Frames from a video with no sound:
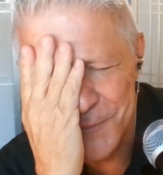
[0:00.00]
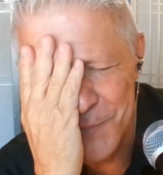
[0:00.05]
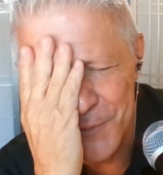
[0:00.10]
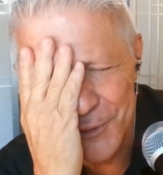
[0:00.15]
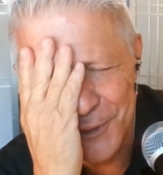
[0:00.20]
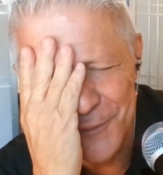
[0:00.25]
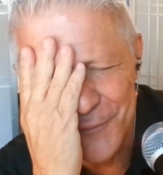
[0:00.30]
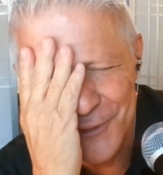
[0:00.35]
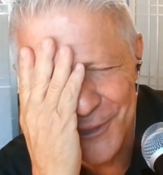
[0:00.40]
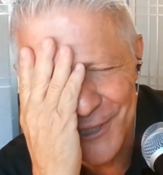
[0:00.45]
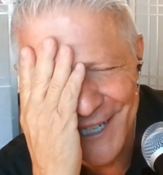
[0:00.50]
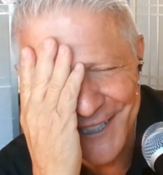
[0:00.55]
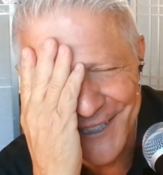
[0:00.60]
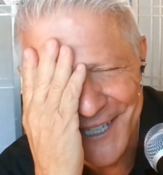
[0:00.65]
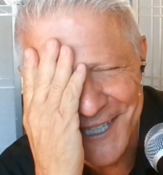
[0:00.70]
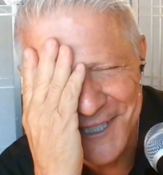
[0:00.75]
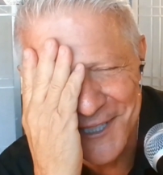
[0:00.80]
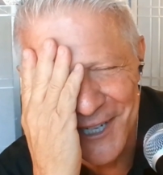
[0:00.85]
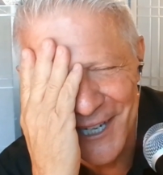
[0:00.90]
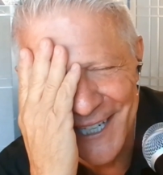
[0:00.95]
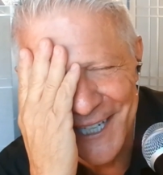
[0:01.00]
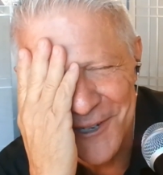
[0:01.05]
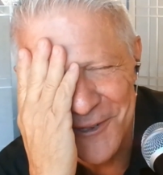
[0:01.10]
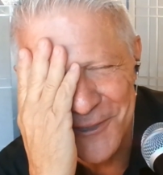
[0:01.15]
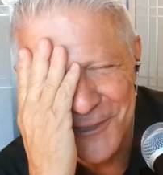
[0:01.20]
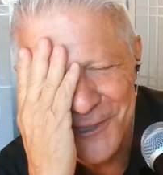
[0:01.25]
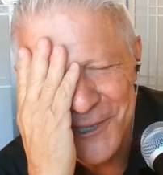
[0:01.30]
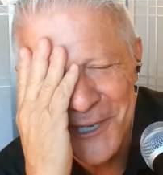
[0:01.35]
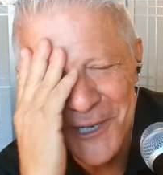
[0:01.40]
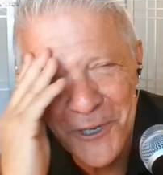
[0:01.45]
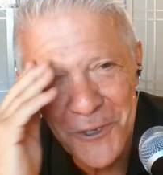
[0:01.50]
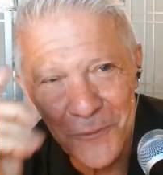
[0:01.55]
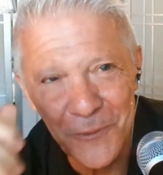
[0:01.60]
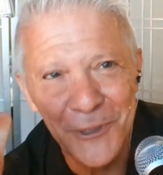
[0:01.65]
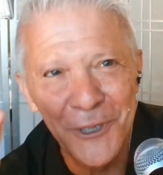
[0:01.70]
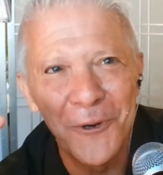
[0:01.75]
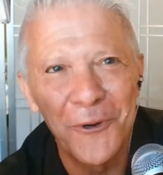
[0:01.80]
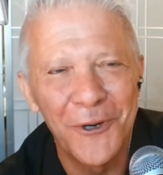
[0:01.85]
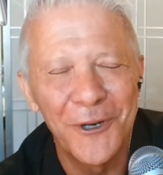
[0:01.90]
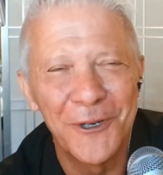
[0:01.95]
Believe it or not, last night I was
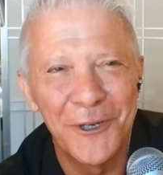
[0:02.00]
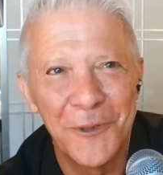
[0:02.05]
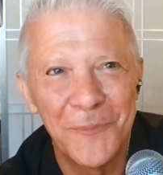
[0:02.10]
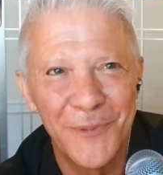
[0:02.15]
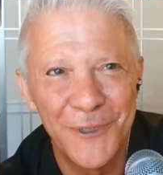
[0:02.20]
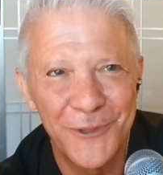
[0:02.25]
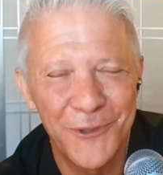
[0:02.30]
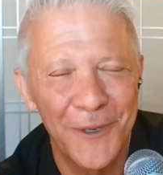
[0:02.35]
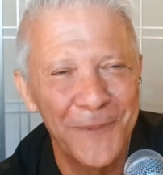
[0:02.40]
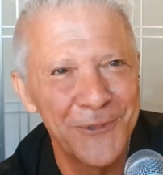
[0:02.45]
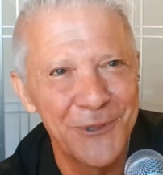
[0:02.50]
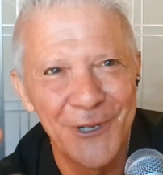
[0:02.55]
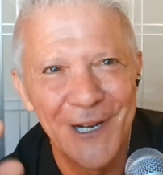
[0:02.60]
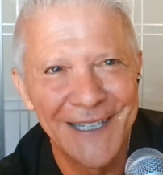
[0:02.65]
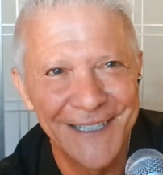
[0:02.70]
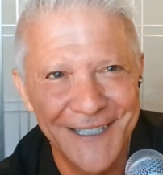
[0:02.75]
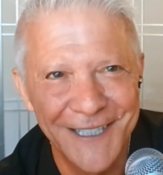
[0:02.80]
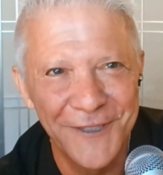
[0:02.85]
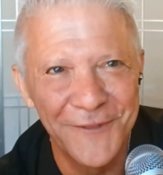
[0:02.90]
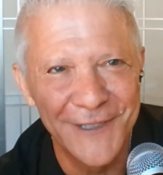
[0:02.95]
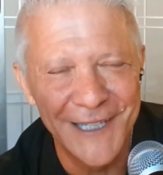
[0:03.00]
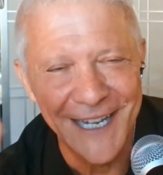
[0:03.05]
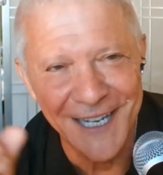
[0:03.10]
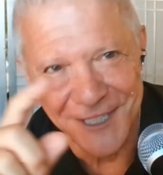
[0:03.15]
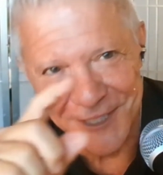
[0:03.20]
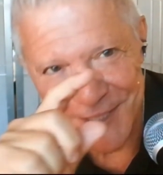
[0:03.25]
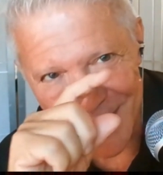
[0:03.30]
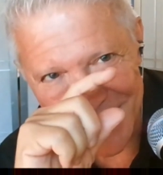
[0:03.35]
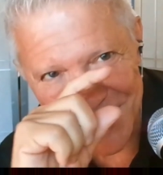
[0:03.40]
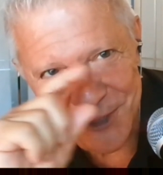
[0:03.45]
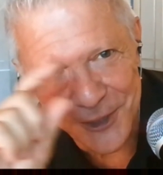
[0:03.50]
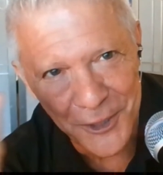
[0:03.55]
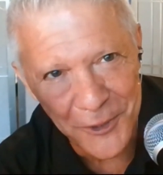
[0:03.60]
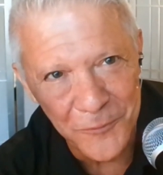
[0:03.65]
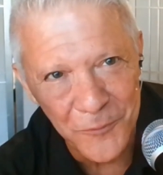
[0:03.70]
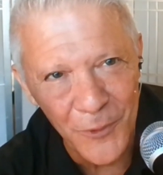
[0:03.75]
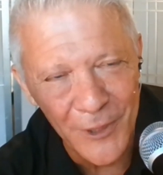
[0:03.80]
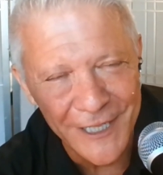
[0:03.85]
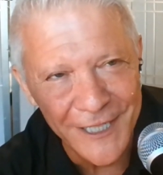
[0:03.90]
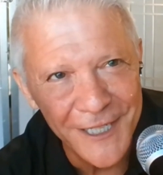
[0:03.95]
reordering a prescription on CVS,
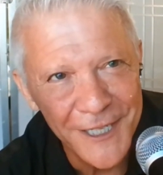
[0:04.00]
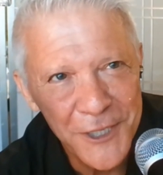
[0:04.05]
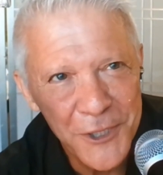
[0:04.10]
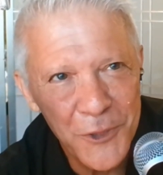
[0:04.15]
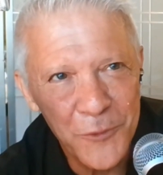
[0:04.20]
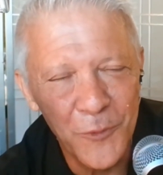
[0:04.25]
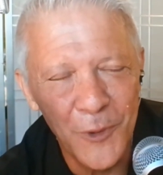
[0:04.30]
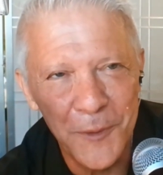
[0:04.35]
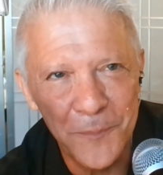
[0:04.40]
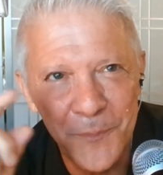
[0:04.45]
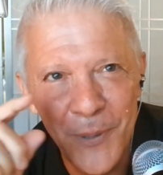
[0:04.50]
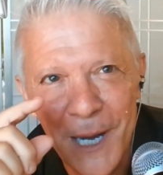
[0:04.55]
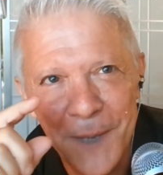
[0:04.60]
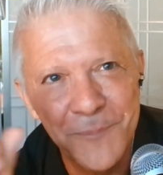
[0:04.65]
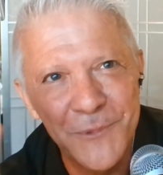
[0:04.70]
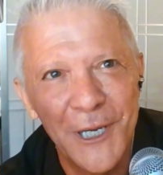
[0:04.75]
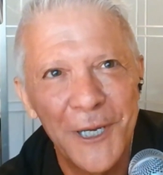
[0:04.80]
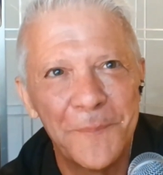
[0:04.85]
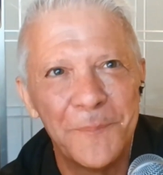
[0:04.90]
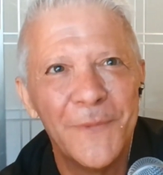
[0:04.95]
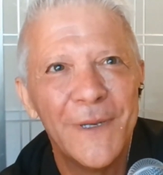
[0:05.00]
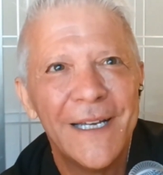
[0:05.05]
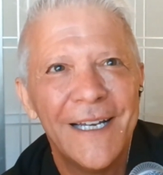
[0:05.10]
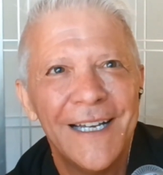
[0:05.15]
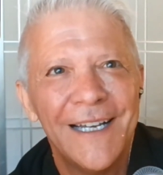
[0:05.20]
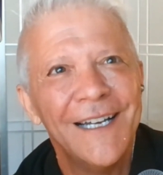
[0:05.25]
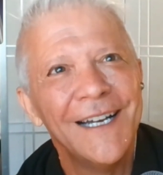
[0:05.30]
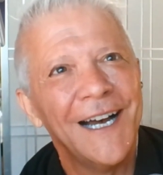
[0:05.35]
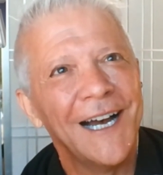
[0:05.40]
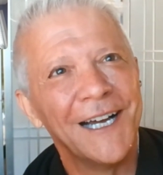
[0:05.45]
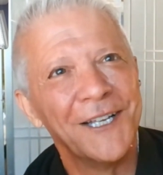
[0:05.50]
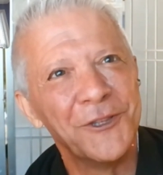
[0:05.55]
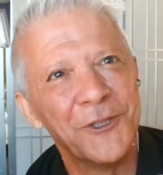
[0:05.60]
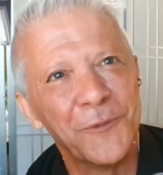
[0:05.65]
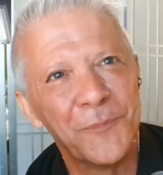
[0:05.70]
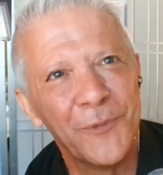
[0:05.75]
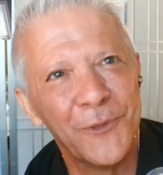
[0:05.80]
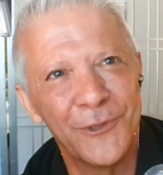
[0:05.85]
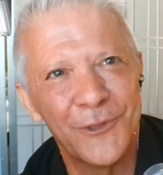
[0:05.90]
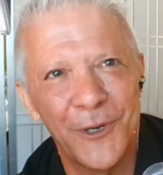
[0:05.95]
and what popped up on the
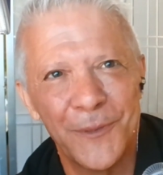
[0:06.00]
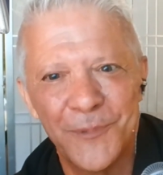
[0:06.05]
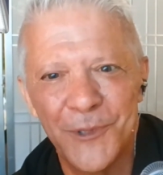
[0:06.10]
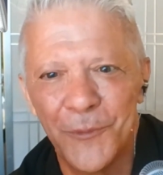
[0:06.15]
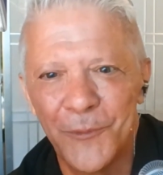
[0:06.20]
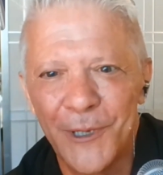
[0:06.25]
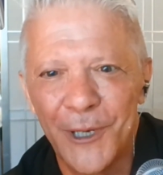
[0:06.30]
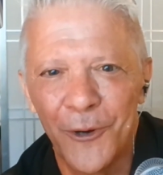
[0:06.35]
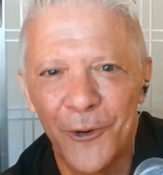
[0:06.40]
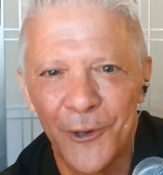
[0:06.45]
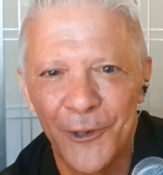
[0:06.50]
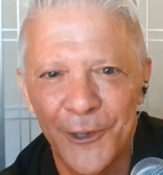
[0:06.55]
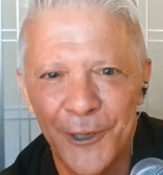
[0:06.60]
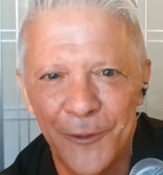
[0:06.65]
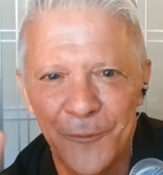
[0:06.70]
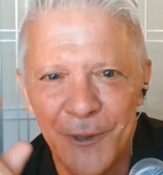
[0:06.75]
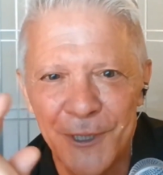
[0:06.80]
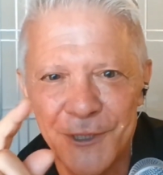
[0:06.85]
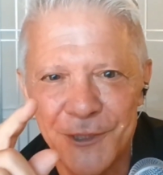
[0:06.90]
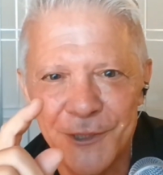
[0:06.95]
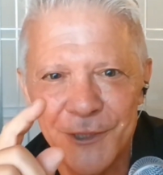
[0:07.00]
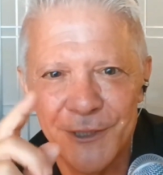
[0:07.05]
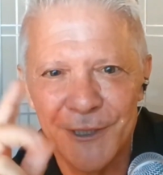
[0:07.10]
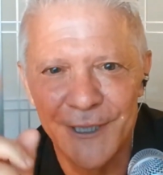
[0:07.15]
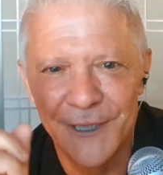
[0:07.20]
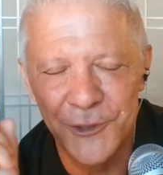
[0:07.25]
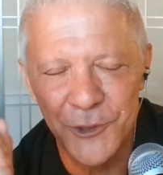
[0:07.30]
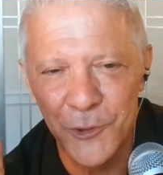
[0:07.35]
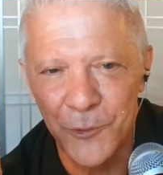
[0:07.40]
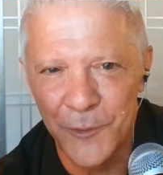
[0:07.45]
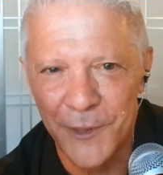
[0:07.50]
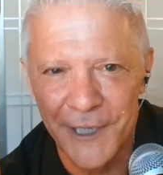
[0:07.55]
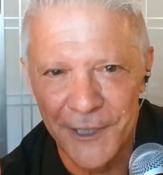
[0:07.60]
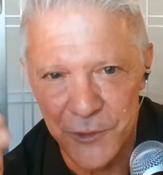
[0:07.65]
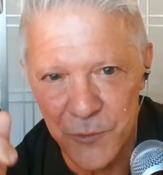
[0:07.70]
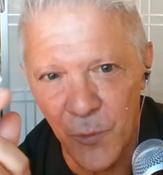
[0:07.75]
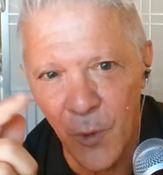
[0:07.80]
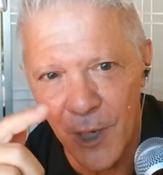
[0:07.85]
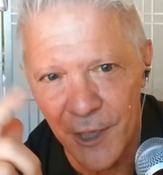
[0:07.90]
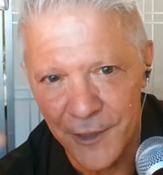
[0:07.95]
prescription reordering was two
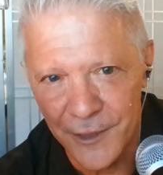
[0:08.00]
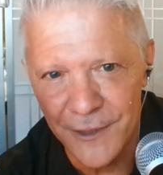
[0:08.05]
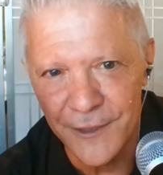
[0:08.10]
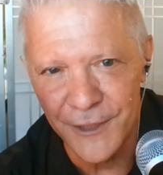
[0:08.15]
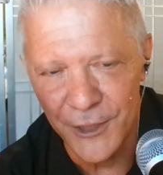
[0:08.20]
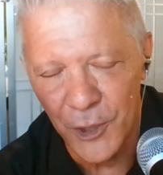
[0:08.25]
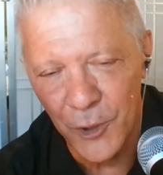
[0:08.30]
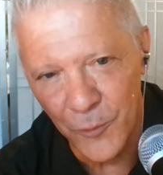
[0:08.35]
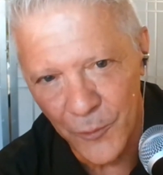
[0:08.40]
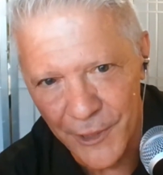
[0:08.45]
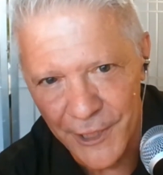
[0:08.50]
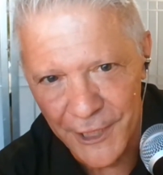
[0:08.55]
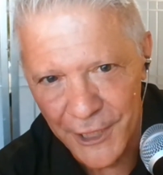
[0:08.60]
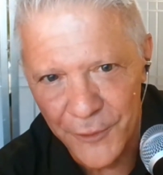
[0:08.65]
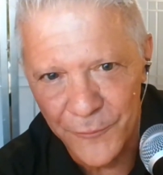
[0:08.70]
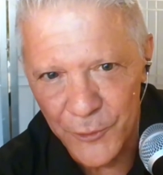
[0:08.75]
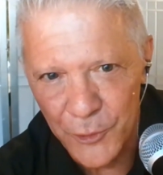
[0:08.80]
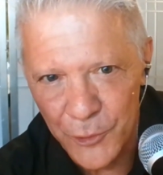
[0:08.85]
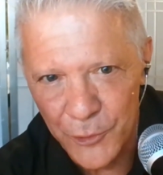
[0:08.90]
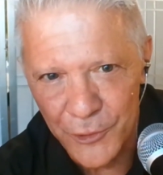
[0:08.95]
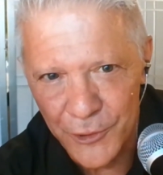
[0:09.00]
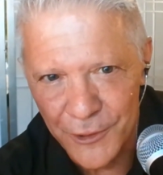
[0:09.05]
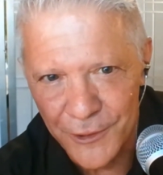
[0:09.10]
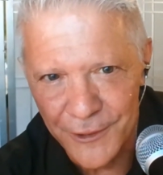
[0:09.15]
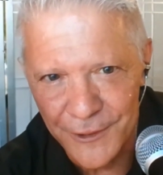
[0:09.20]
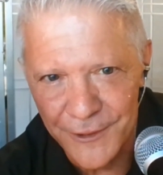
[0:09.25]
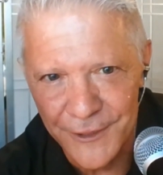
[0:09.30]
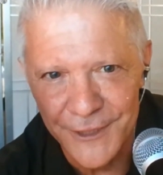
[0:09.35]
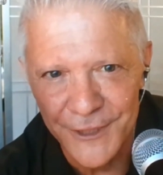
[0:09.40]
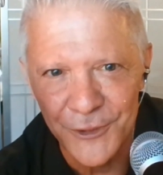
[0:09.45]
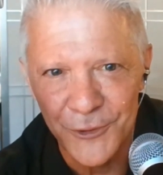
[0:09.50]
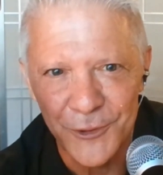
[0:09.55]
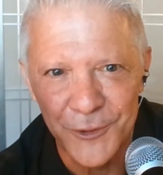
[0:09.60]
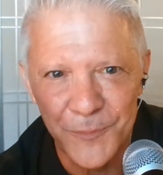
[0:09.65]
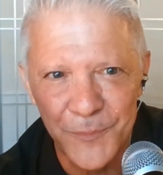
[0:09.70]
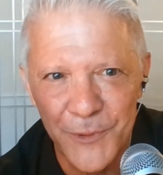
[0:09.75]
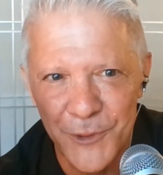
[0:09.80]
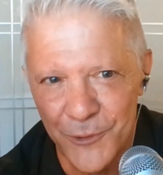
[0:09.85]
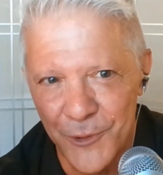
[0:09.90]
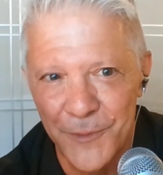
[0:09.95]
things. One, we're going to give you your
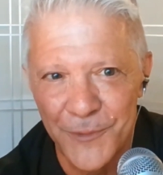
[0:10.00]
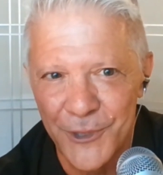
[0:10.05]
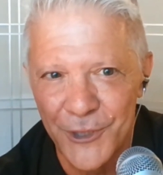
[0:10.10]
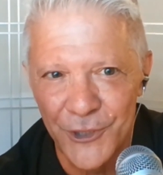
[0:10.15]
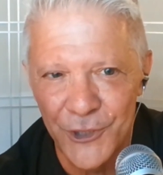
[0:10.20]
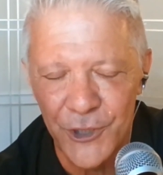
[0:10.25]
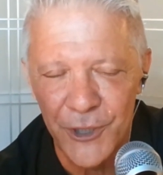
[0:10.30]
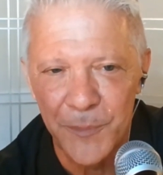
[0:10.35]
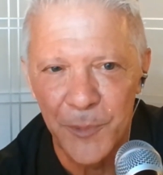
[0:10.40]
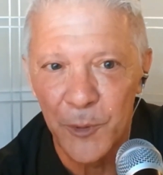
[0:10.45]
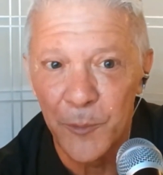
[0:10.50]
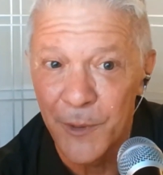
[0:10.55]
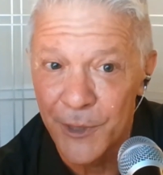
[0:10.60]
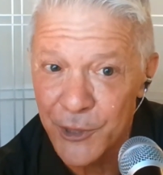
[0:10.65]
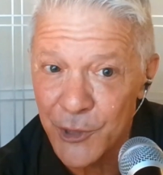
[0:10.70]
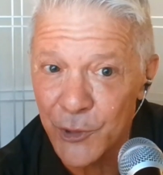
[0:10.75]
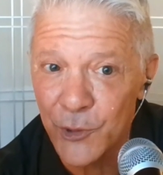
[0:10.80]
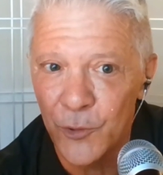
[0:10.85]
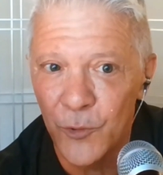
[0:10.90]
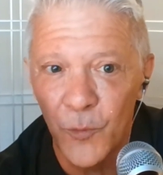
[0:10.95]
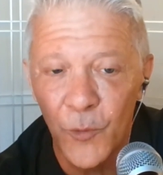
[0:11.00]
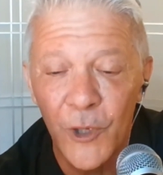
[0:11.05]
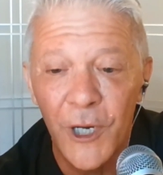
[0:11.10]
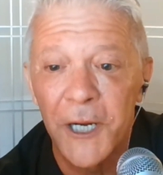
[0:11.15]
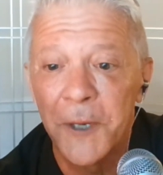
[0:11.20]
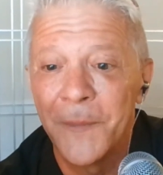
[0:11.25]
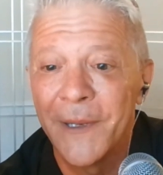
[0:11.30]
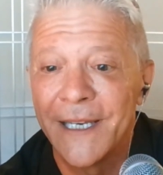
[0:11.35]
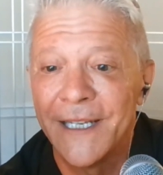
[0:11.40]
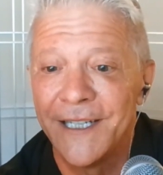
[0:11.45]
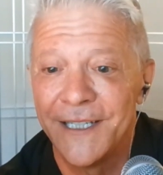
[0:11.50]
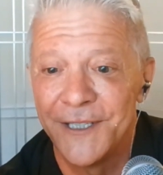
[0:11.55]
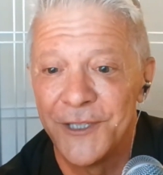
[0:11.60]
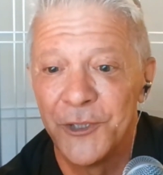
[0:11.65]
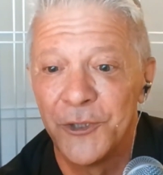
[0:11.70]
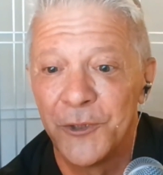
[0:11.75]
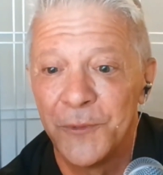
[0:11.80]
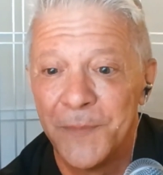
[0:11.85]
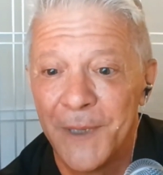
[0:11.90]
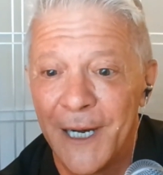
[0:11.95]
prescriptions cheaper, but two, we're going to make it
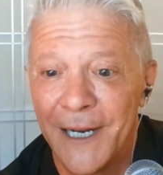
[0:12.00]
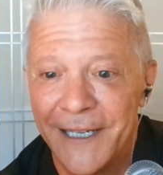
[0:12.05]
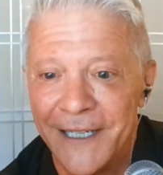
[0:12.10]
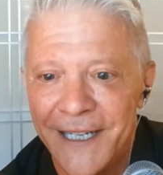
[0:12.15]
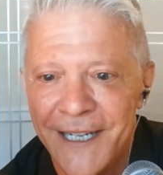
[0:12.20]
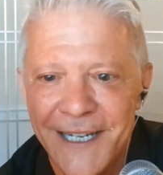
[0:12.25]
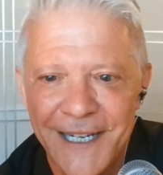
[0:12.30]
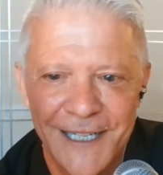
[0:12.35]
easier to buy.